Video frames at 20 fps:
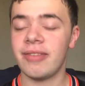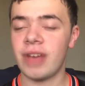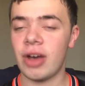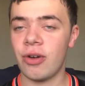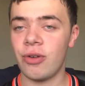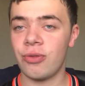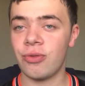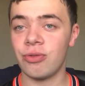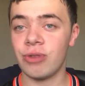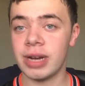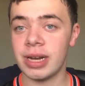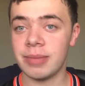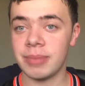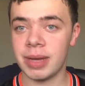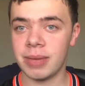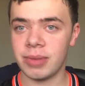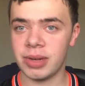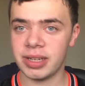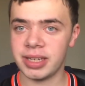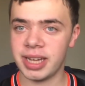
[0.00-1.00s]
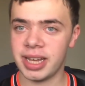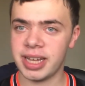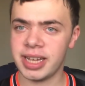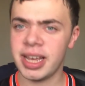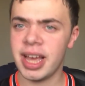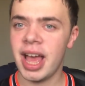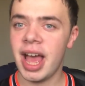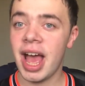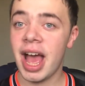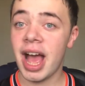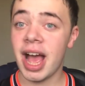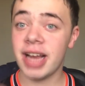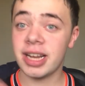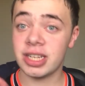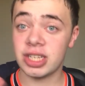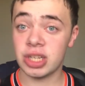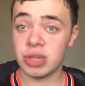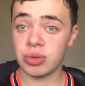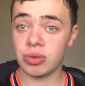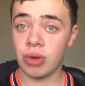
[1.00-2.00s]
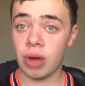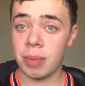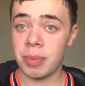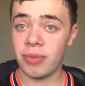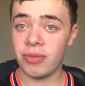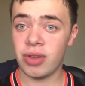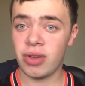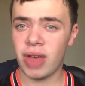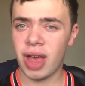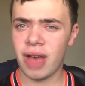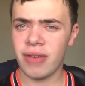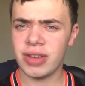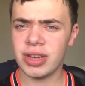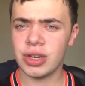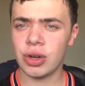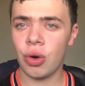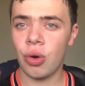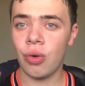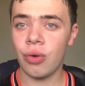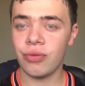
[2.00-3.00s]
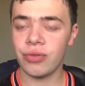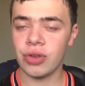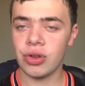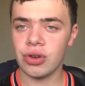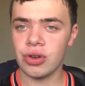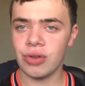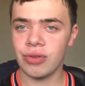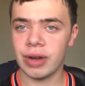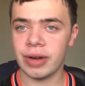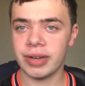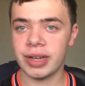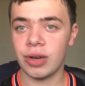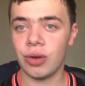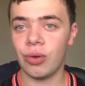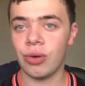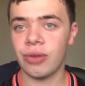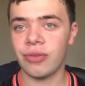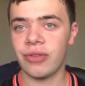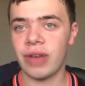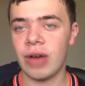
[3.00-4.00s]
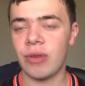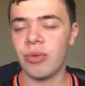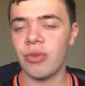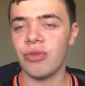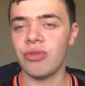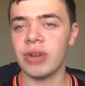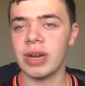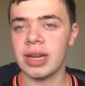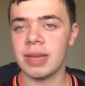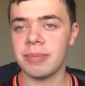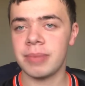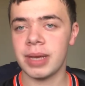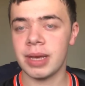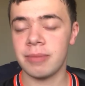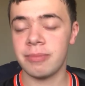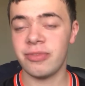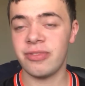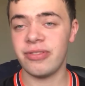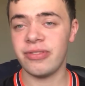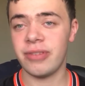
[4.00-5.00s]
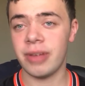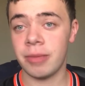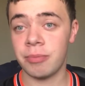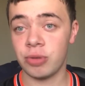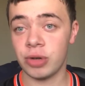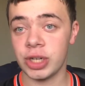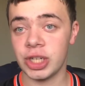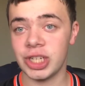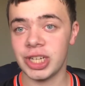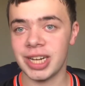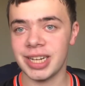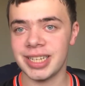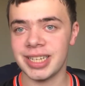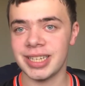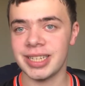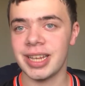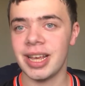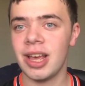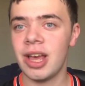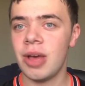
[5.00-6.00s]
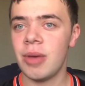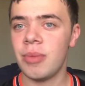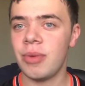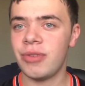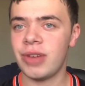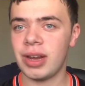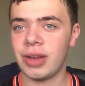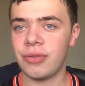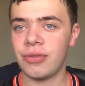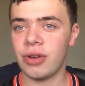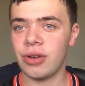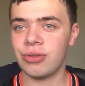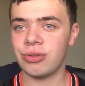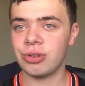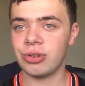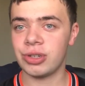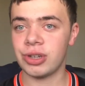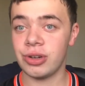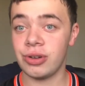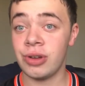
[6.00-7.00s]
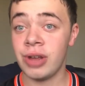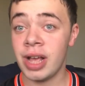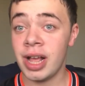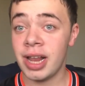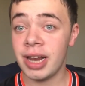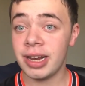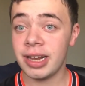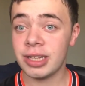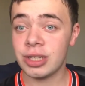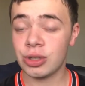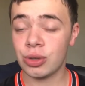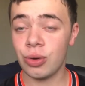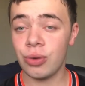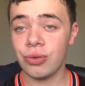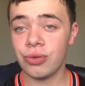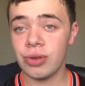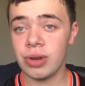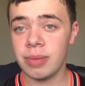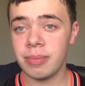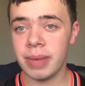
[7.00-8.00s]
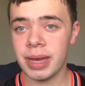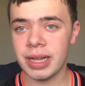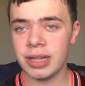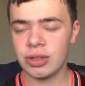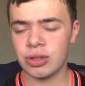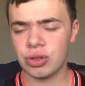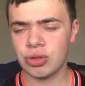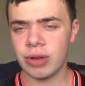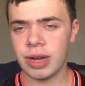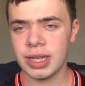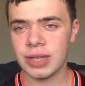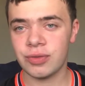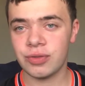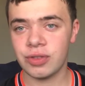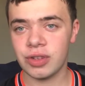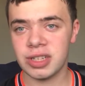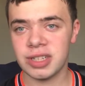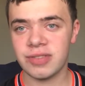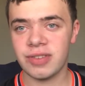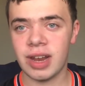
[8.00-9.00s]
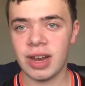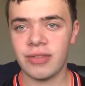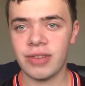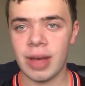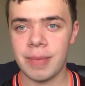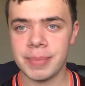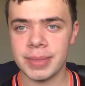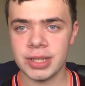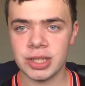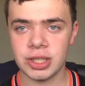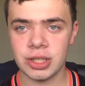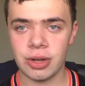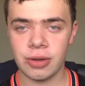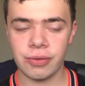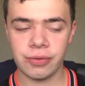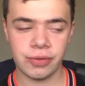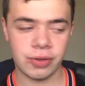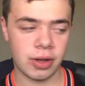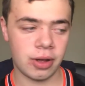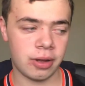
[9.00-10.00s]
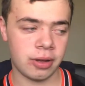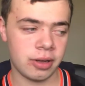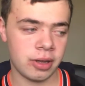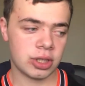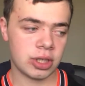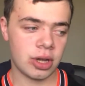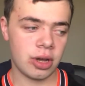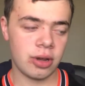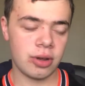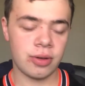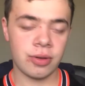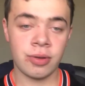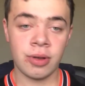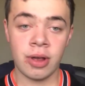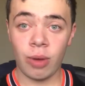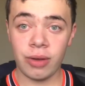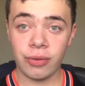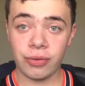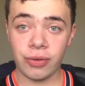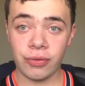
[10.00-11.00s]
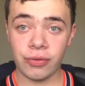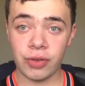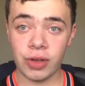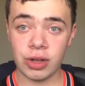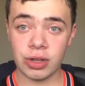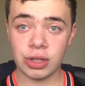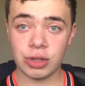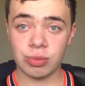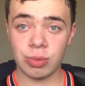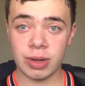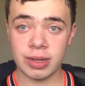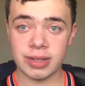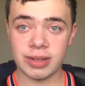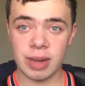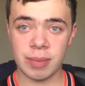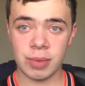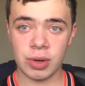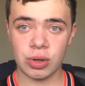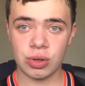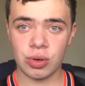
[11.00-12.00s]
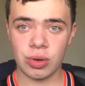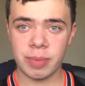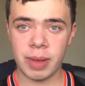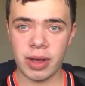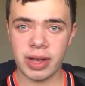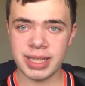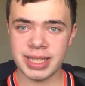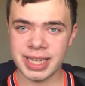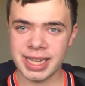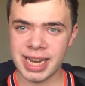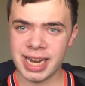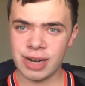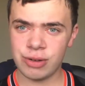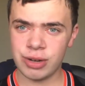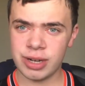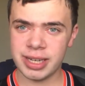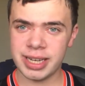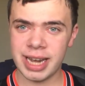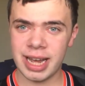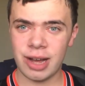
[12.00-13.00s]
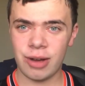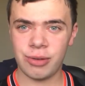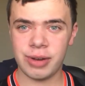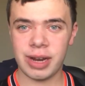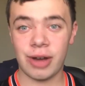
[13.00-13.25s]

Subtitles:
That'll really make my day. And to subscribe if you haven't or if you're new around here, all of that will really be appreciated. With any further ado, let's talk through the main transfers that have happened so far. So, one of the first ones that I'm going to talk about is Kieran Dow.